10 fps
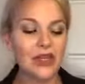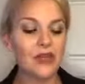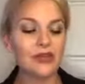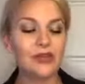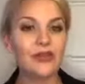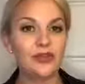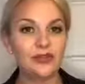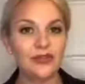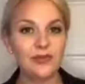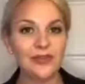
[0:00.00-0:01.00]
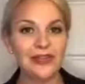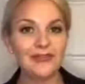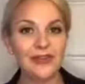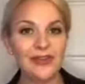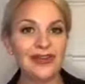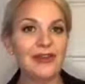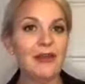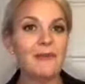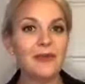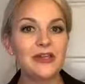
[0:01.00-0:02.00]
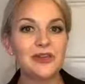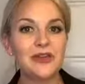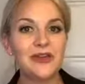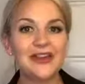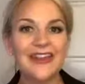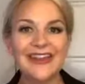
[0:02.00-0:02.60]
So you should be exfoliating much more.